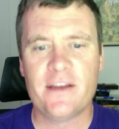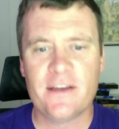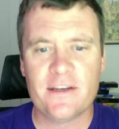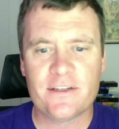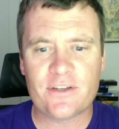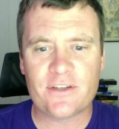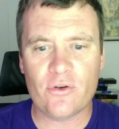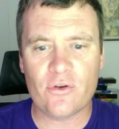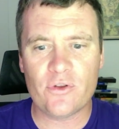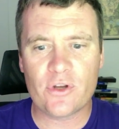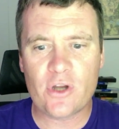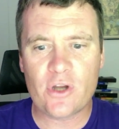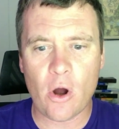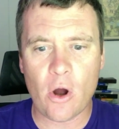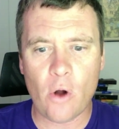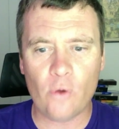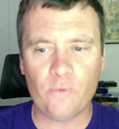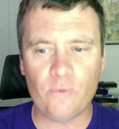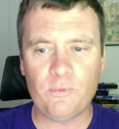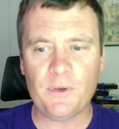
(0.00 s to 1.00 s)
So the
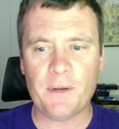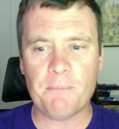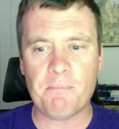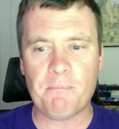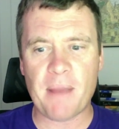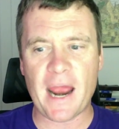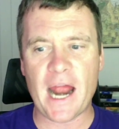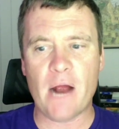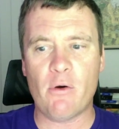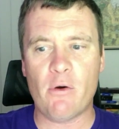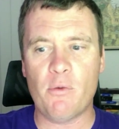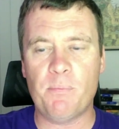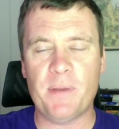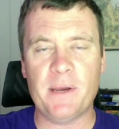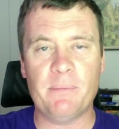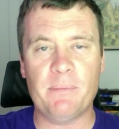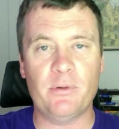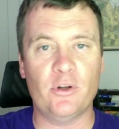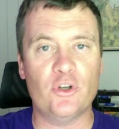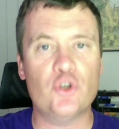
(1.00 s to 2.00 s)
cult will empower
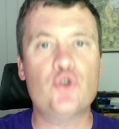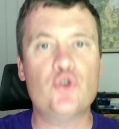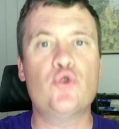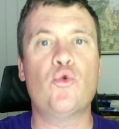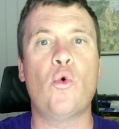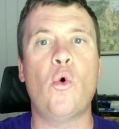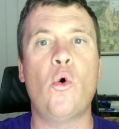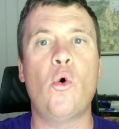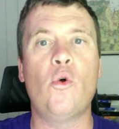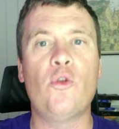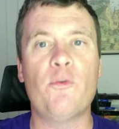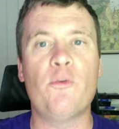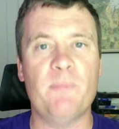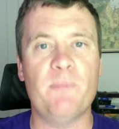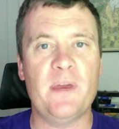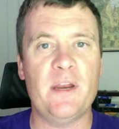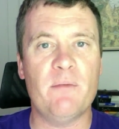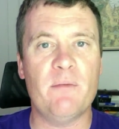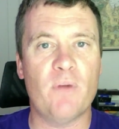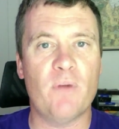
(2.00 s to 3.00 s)
people and draw them
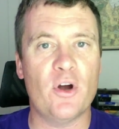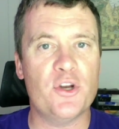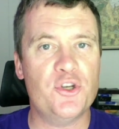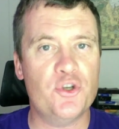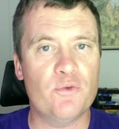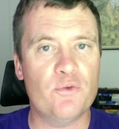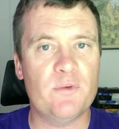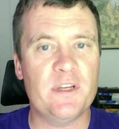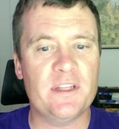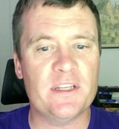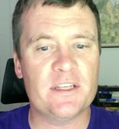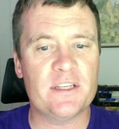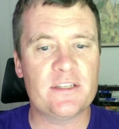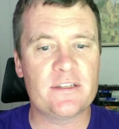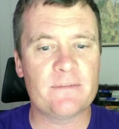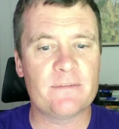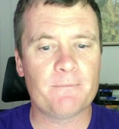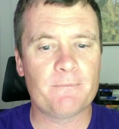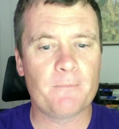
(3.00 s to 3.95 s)
in by doing this.